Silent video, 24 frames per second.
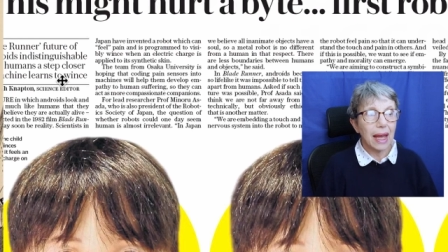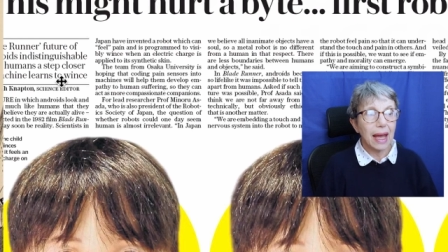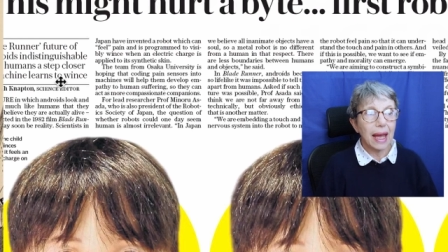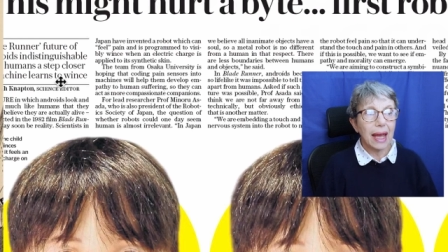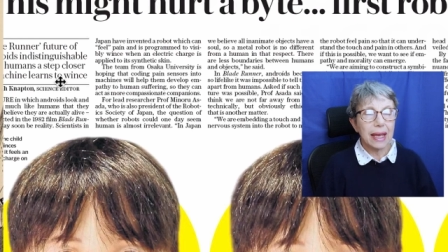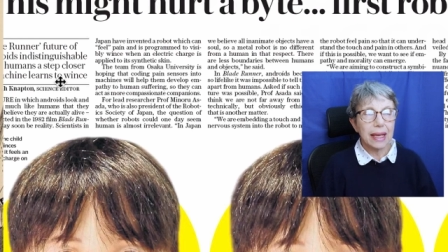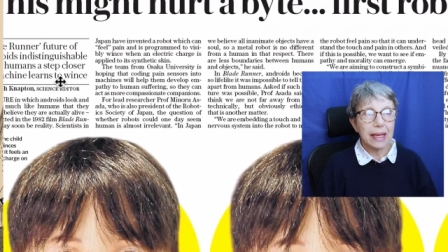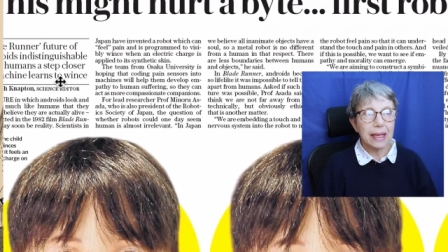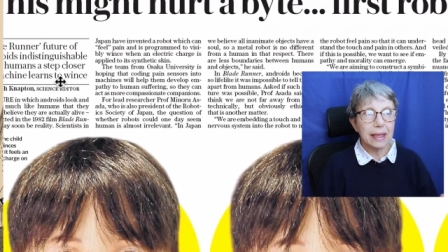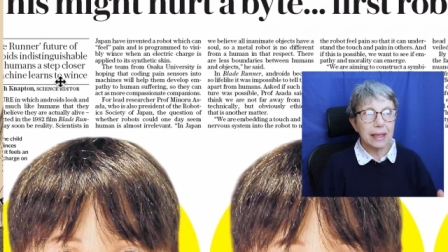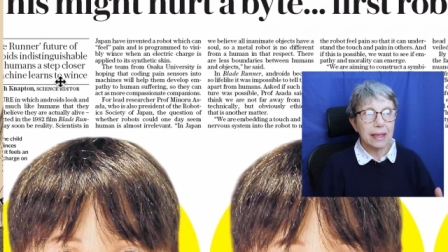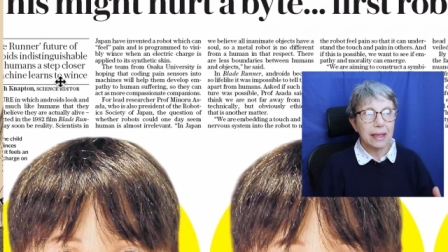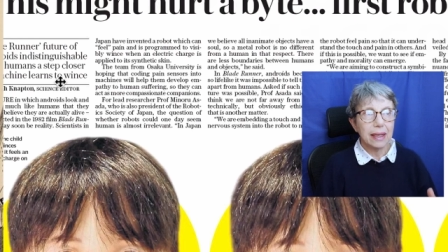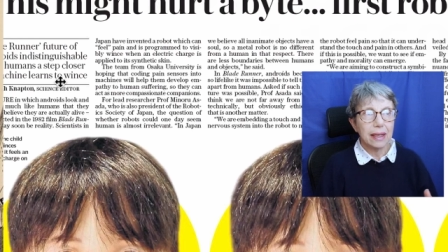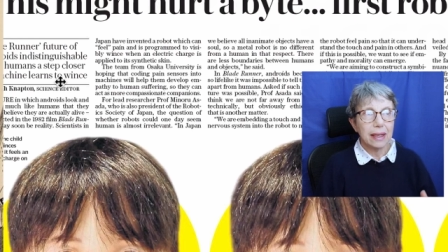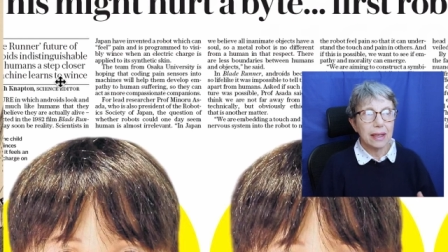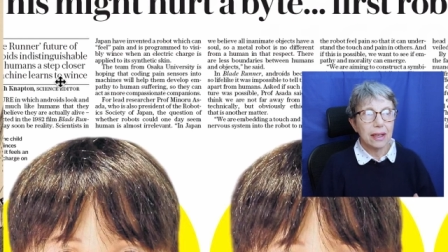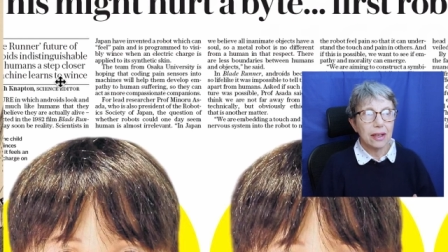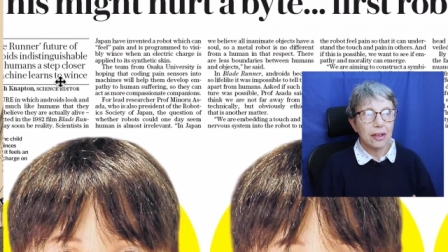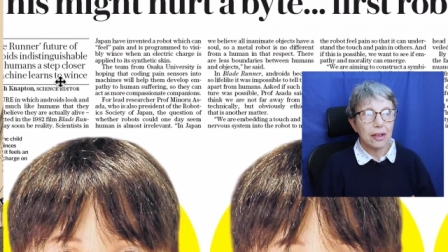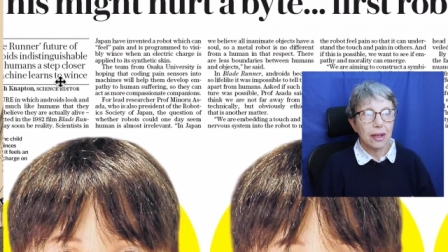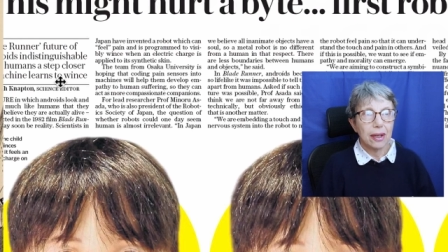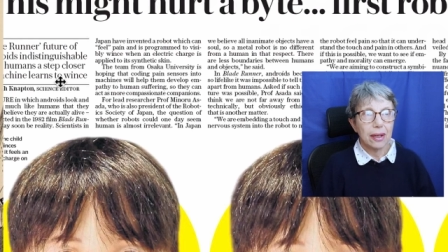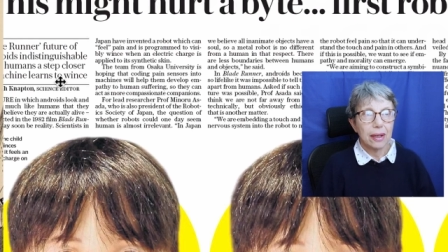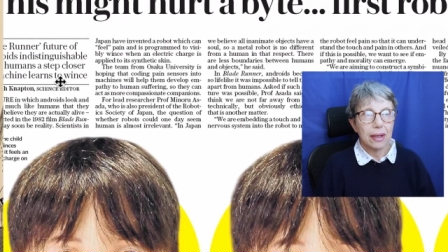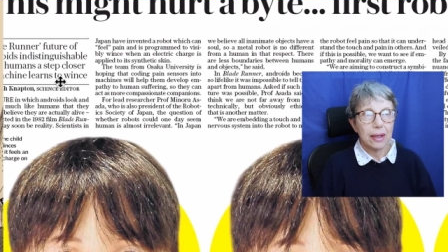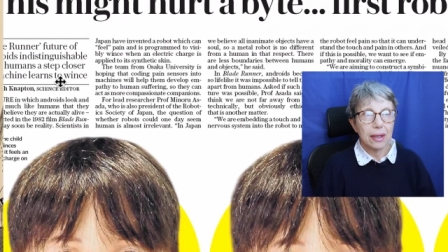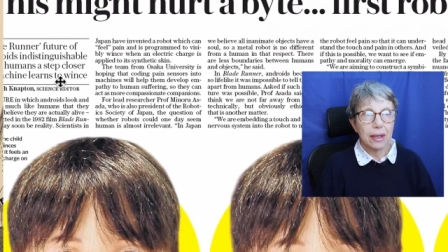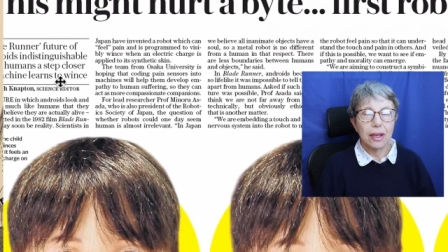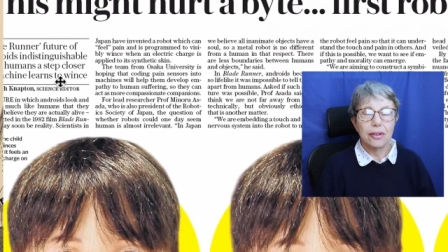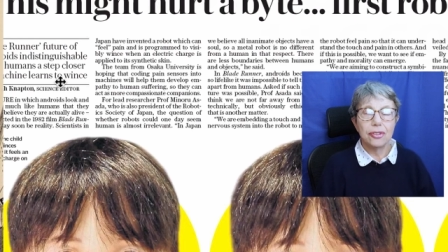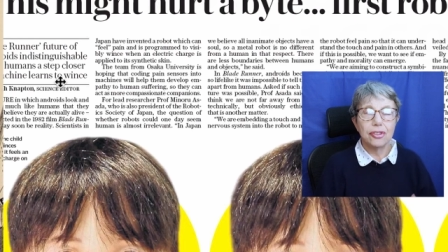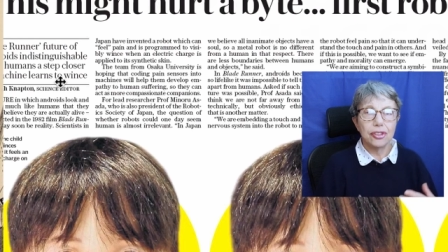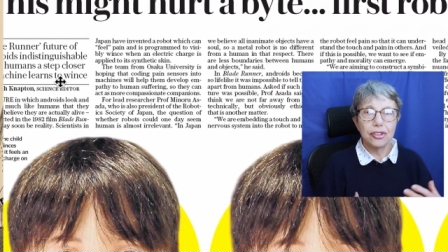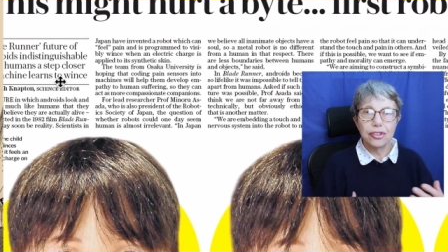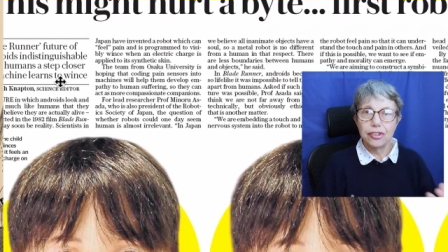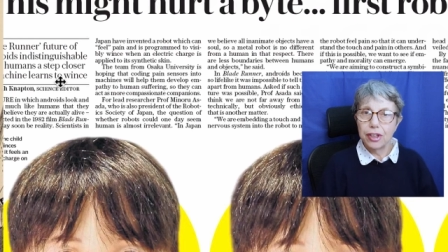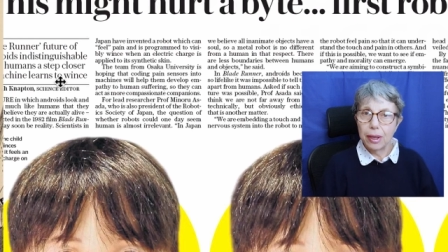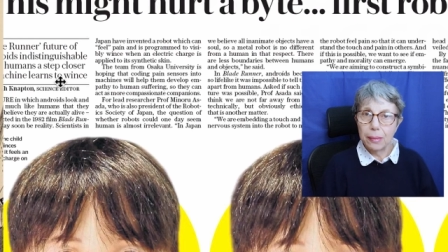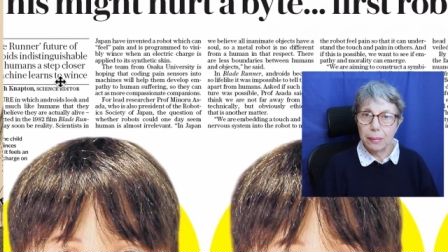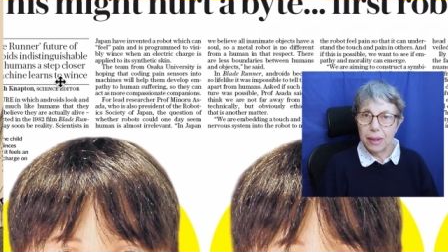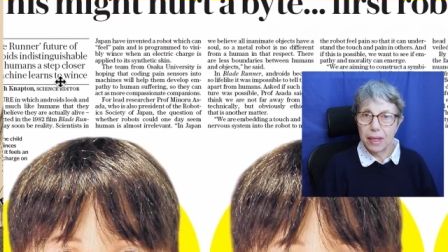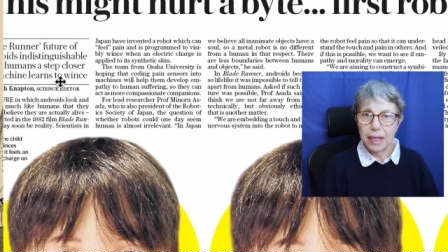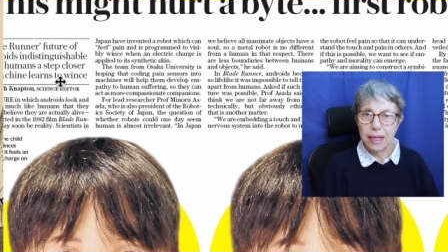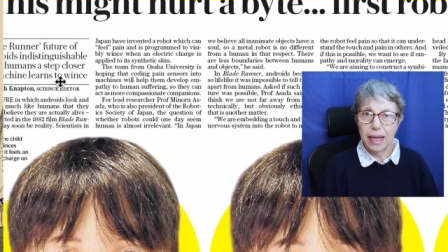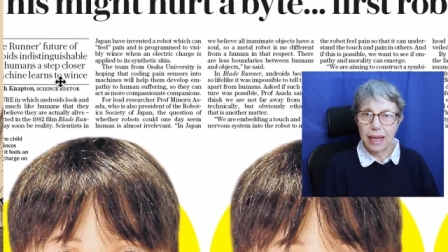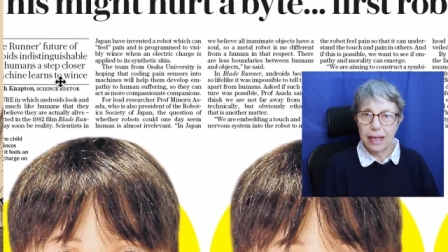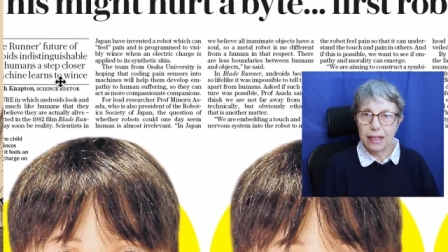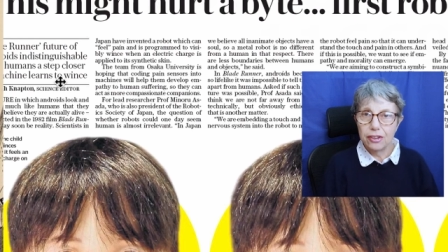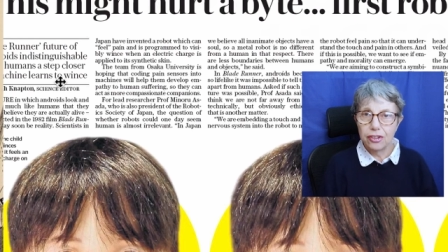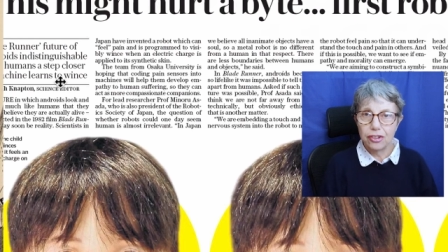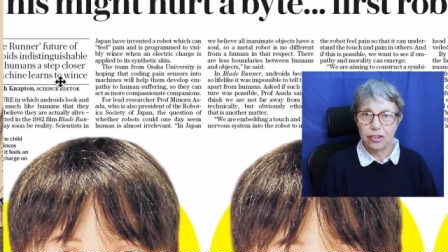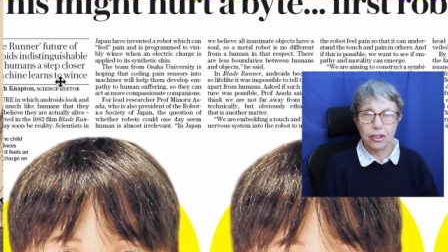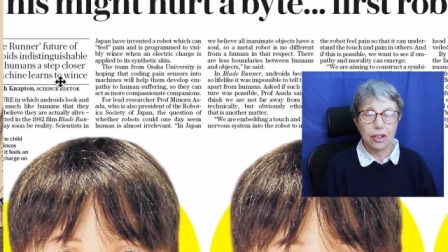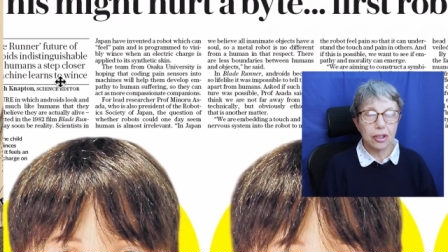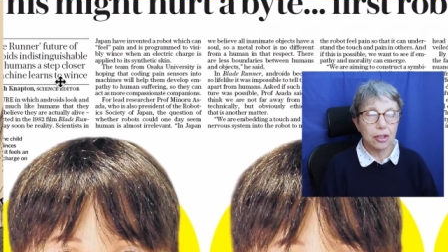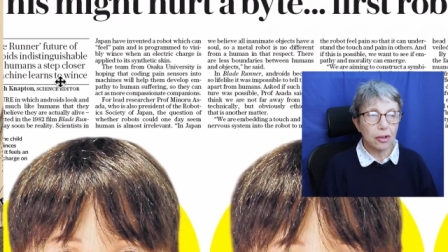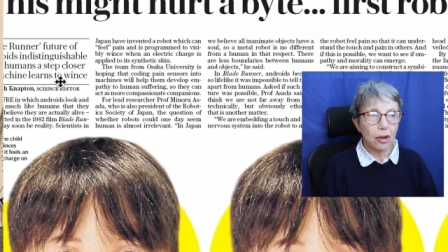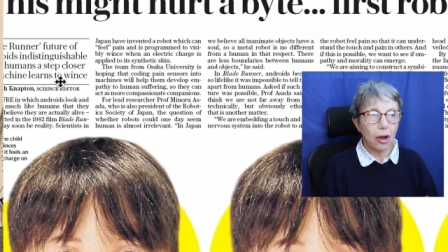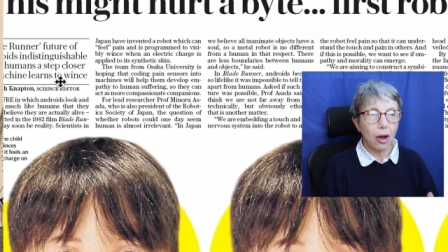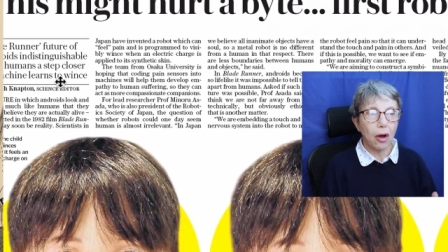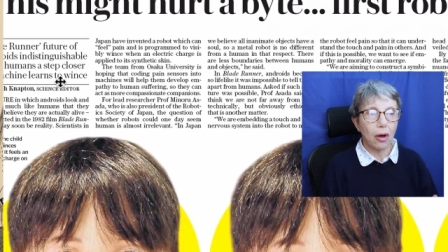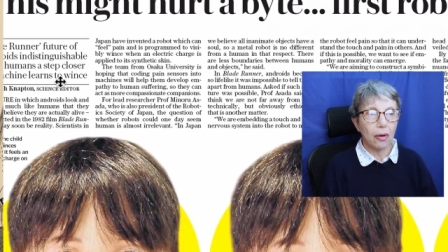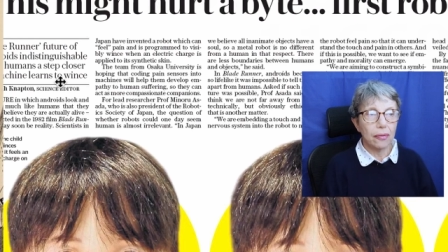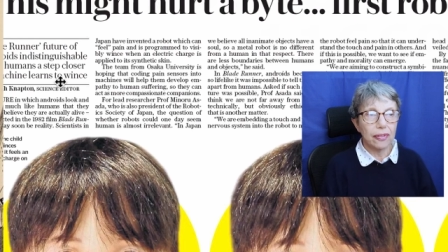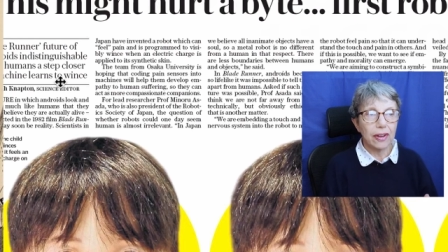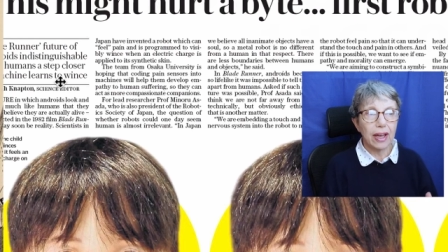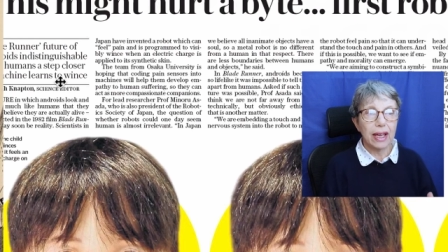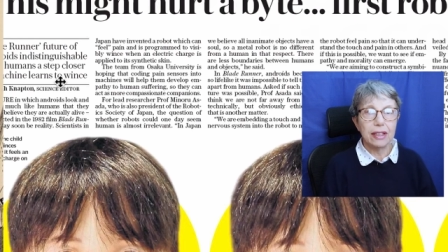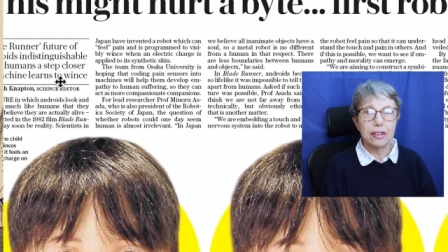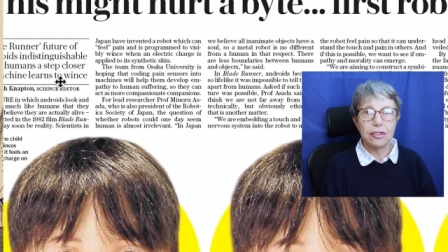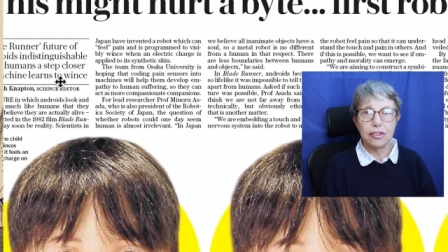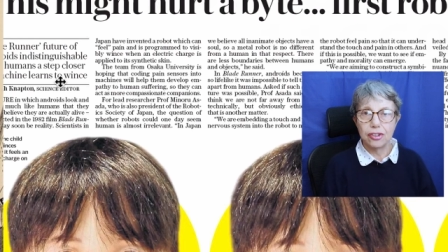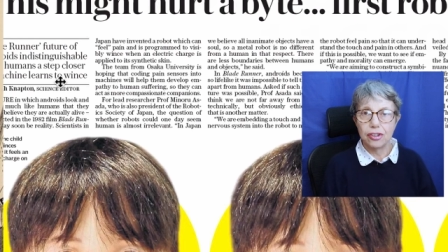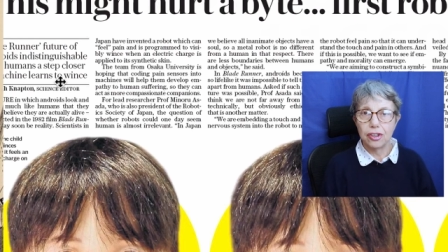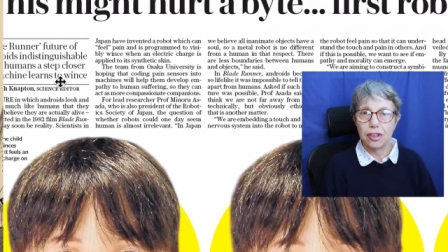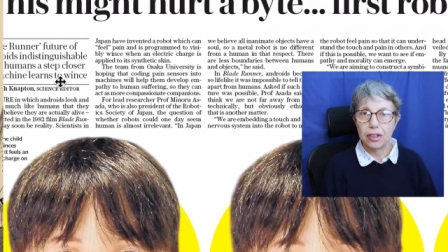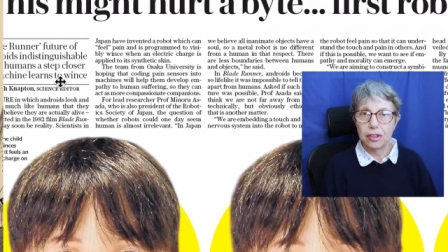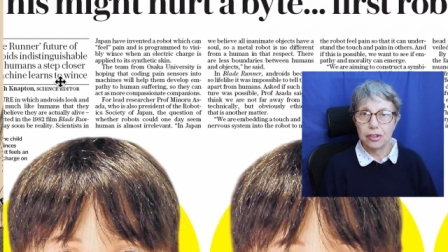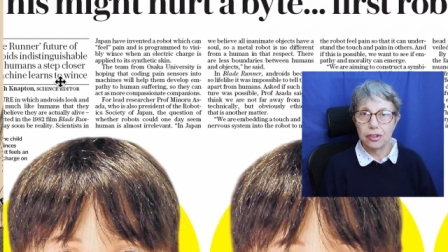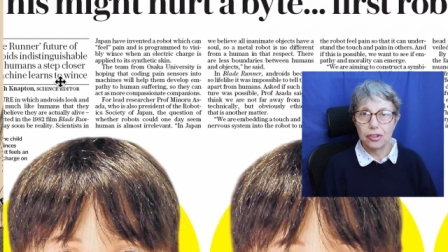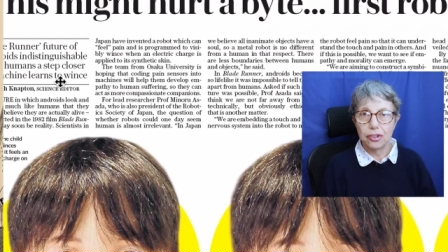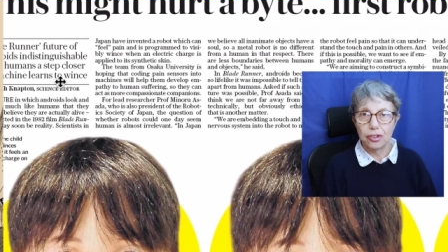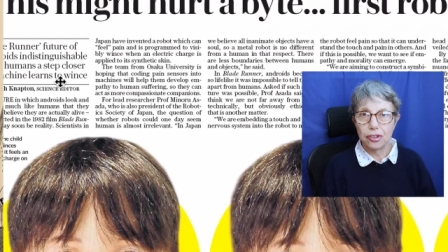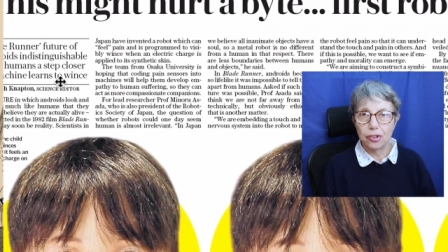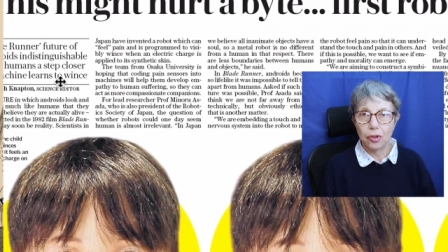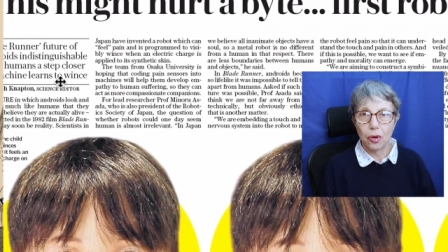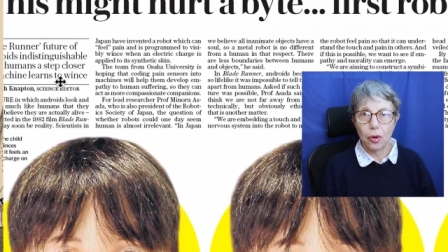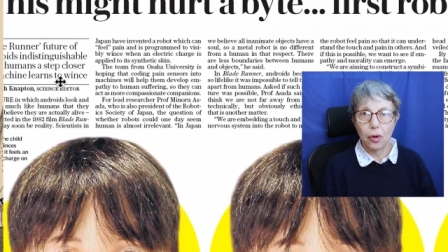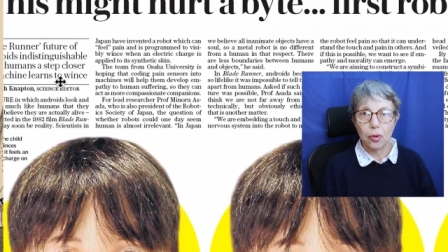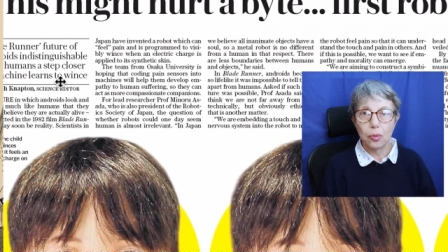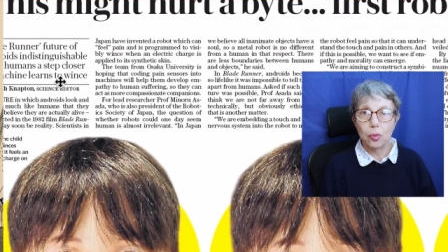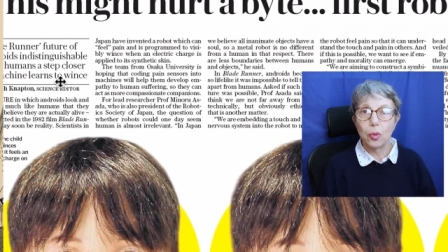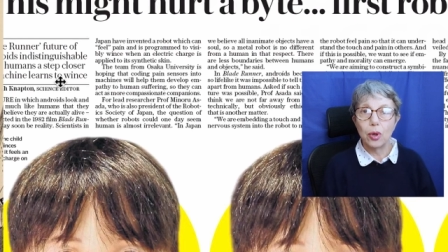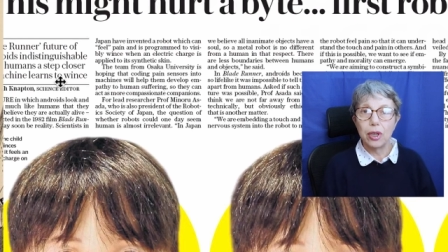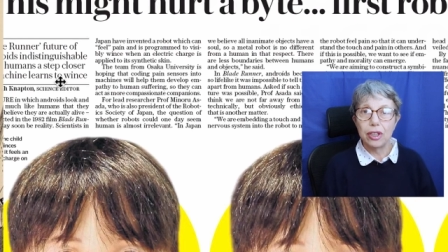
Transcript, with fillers: a stimulation of a certain sort,